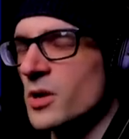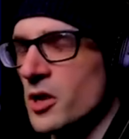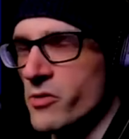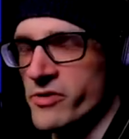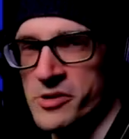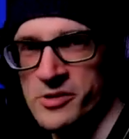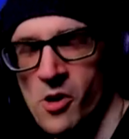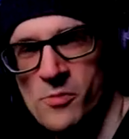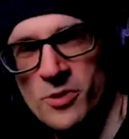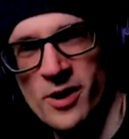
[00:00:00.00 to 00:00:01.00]
hello everyone,
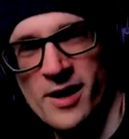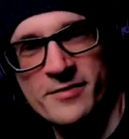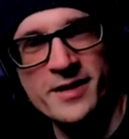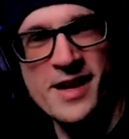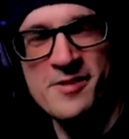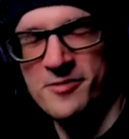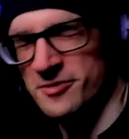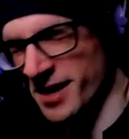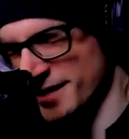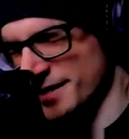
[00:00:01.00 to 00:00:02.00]
hope you're having a
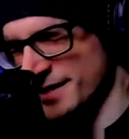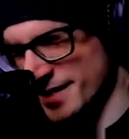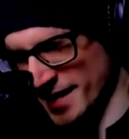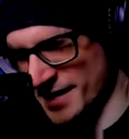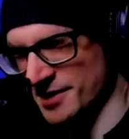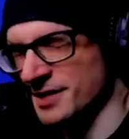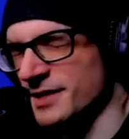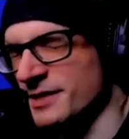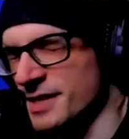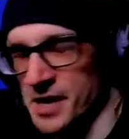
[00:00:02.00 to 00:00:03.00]

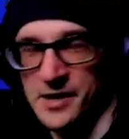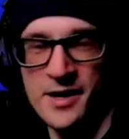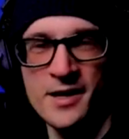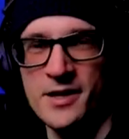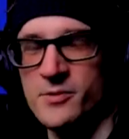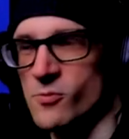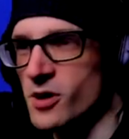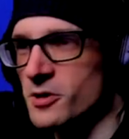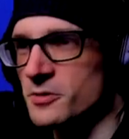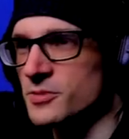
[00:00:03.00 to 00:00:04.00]
fantastic day, and
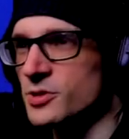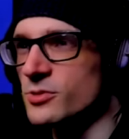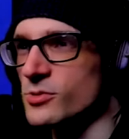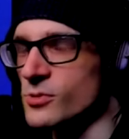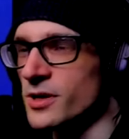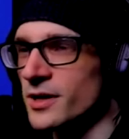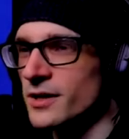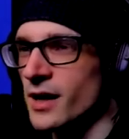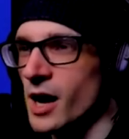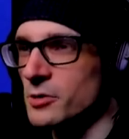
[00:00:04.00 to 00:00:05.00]
welcome to
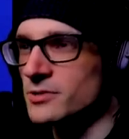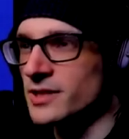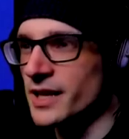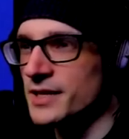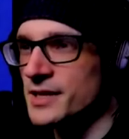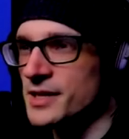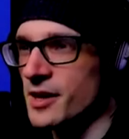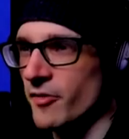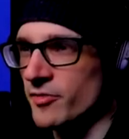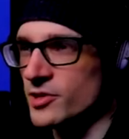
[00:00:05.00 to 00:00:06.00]
Our Lady
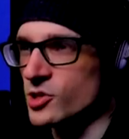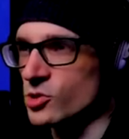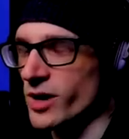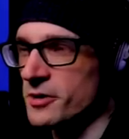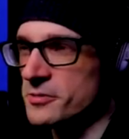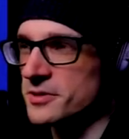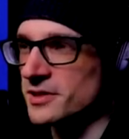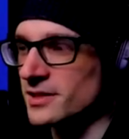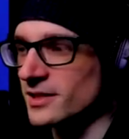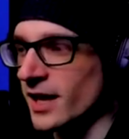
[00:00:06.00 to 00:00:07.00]
of the Drowned
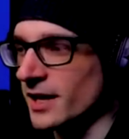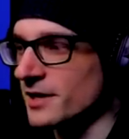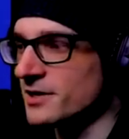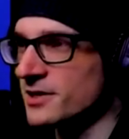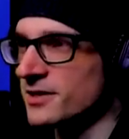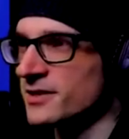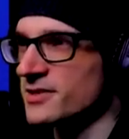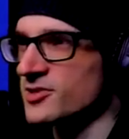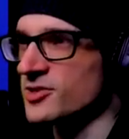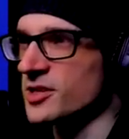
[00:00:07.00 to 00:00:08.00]
Lake
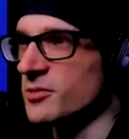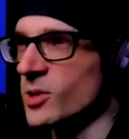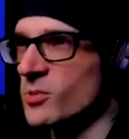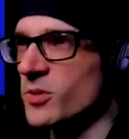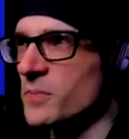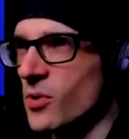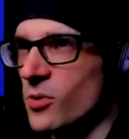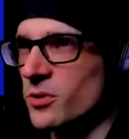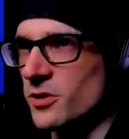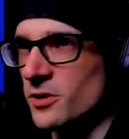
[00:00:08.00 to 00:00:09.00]
Zero
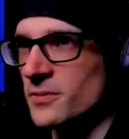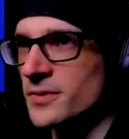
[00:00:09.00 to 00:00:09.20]
Reporter.